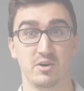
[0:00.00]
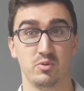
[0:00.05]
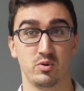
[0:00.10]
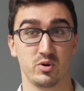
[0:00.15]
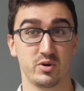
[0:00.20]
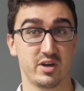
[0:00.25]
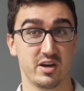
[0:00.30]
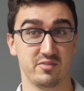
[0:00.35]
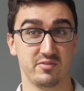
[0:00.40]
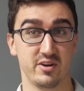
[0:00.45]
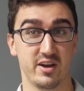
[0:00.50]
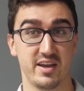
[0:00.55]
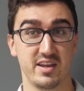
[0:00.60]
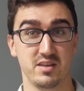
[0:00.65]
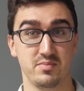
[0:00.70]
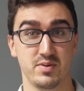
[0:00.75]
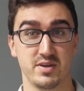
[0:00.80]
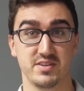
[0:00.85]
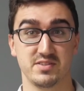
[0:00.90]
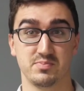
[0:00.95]
We'll cover
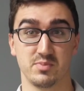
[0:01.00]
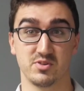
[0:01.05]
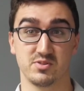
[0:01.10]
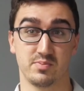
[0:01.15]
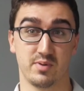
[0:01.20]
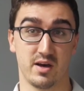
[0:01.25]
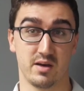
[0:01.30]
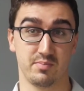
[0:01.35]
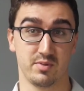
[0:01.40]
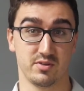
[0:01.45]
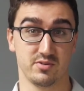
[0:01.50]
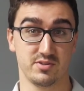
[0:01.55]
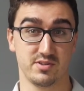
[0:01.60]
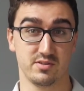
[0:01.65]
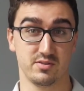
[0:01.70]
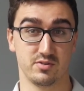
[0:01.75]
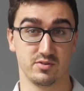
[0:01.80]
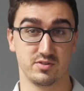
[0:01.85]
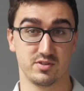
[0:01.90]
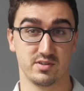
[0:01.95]
ADP's most popular
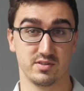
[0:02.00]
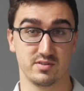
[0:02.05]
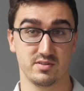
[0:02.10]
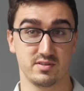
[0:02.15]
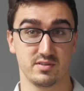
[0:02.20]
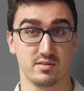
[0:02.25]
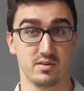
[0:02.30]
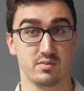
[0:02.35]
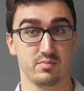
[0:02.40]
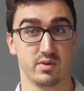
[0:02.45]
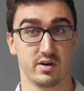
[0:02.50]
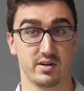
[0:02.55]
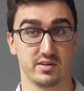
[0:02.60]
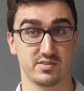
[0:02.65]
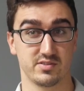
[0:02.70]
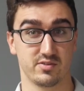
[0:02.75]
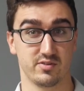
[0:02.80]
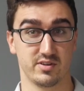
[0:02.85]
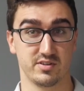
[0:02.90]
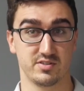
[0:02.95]
solutions,
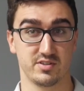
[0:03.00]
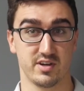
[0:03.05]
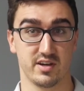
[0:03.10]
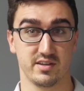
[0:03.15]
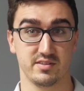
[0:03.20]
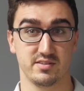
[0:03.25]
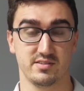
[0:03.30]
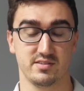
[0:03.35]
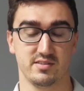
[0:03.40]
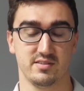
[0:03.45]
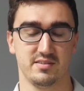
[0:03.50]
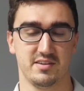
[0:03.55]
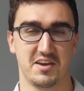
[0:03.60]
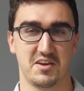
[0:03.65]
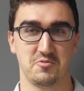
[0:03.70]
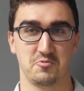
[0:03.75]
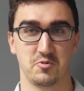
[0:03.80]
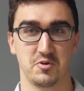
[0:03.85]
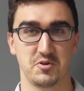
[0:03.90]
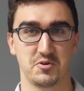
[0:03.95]
product screenshots,
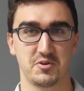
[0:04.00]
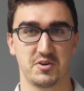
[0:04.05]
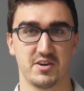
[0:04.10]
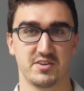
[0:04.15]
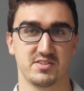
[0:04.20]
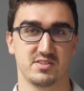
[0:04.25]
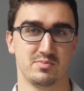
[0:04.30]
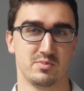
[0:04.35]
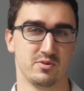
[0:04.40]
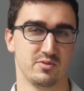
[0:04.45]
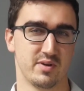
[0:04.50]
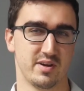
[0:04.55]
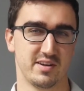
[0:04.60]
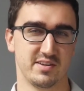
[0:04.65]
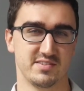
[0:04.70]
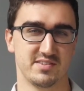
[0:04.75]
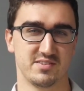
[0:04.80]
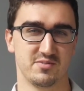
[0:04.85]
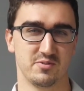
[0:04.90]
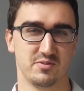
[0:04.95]
and real customer
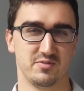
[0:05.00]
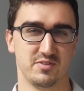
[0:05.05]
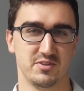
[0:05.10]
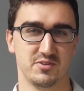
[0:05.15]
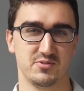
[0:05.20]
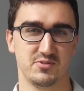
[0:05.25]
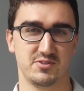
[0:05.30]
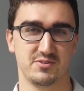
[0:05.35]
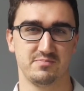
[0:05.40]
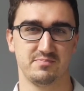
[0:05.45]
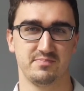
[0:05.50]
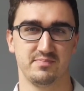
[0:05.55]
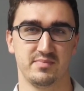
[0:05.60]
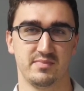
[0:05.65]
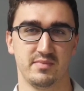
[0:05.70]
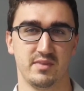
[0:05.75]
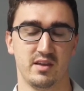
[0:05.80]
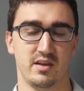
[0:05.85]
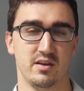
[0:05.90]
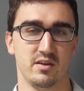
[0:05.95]
ratings and reviews.
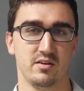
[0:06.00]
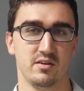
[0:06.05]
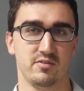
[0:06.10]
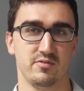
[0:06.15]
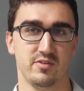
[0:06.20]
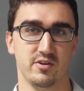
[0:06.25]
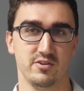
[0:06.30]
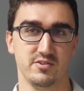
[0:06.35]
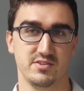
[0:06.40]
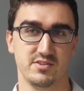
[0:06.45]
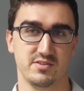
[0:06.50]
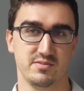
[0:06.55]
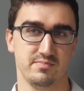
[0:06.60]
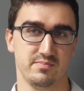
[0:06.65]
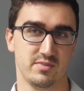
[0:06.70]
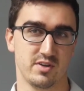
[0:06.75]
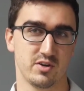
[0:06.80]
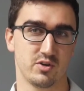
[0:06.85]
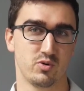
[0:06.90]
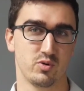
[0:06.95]
First,
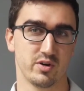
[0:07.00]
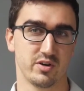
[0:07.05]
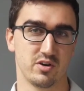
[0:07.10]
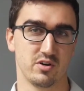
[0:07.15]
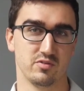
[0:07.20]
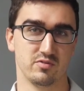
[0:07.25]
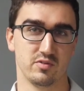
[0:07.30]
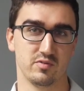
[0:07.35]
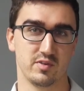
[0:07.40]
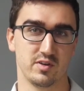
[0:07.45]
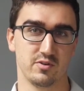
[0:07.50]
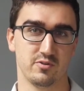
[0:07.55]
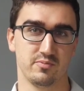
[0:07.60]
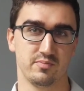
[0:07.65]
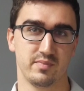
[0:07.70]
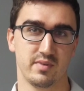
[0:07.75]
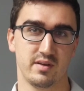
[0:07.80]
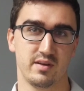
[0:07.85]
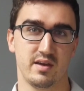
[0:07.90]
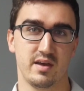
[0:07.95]
a quick overview.
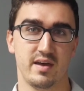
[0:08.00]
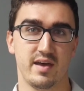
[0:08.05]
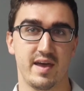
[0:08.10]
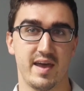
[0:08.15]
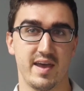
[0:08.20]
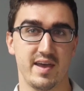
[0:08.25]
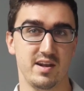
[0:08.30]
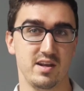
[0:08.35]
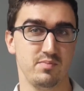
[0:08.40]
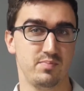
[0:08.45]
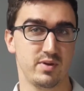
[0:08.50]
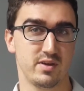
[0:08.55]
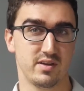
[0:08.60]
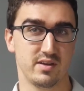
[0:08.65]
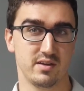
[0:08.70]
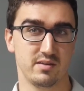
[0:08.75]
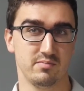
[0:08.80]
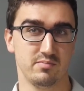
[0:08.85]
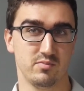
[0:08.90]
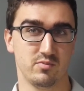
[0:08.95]

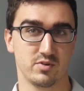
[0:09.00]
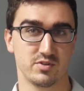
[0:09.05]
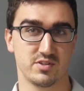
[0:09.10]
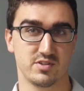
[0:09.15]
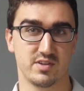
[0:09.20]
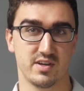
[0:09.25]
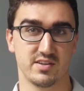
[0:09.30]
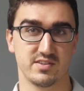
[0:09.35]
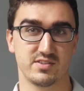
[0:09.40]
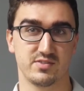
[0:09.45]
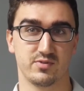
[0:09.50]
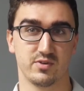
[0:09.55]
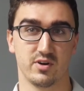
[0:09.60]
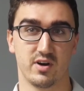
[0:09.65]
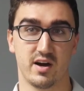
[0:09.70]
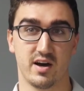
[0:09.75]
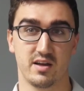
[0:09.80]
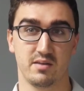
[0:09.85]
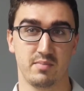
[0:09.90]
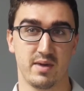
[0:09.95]
ADP, which stands
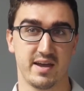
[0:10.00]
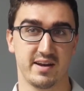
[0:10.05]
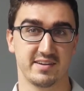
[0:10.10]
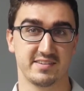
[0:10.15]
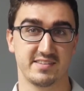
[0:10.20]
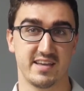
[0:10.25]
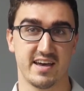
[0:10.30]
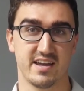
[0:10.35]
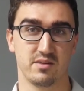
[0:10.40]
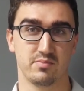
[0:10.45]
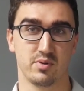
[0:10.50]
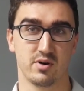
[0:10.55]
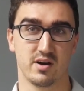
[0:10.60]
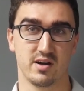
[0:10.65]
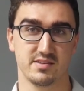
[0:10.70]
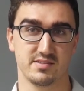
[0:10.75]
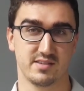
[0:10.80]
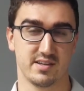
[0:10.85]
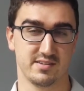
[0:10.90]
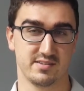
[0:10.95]
for Automatic Data
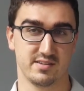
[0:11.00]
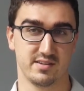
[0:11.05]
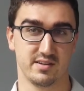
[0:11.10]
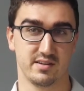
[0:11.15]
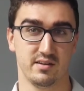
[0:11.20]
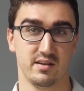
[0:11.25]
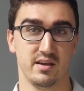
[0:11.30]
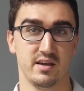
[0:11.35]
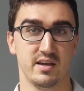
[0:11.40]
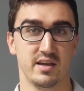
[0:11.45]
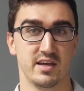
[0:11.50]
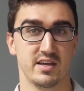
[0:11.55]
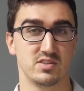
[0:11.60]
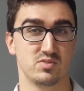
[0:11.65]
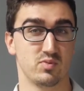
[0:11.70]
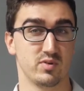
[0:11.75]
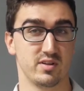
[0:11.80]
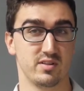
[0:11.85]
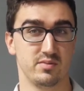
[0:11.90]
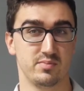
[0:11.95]
Processing,
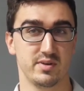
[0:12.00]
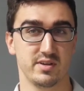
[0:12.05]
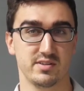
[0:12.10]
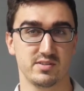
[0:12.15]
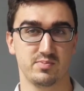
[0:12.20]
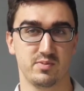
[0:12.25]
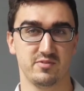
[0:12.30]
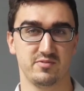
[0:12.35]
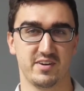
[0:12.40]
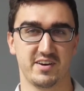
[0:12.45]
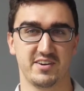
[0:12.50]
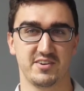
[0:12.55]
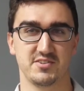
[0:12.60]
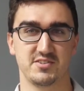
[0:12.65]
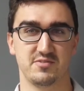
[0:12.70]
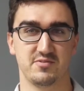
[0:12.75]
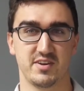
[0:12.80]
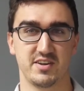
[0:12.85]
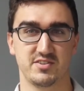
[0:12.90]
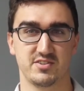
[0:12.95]
is one of the biggest
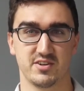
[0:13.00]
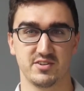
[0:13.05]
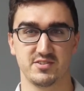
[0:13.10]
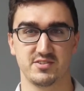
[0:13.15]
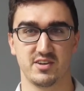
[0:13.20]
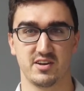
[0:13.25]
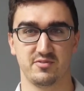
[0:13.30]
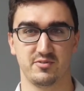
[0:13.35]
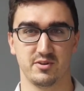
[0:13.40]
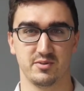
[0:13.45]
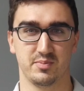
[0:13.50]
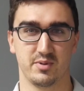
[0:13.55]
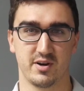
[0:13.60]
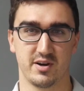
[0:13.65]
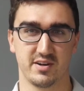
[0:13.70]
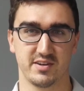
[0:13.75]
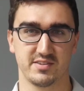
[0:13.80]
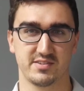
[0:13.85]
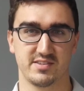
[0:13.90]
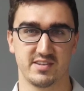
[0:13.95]
providers of HR software
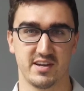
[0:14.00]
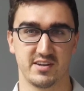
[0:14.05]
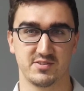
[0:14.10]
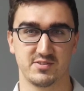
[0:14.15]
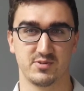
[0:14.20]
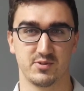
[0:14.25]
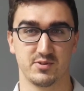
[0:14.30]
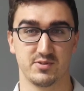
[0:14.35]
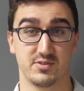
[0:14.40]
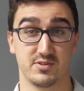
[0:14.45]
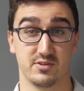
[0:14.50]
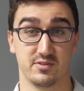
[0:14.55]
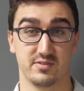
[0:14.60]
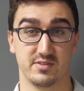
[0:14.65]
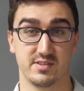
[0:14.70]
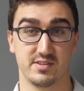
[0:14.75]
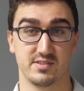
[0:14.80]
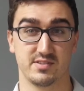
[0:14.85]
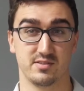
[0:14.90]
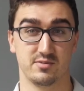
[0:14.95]
products and outsourced
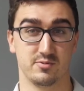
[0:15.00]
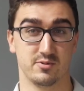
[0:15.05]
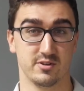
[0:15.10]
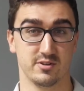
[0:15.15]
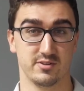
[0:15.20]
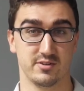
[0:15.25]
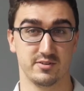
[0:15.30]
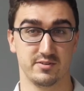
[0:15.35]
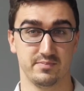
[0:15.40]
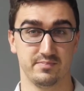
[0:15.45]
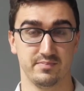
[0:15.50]
services in the world.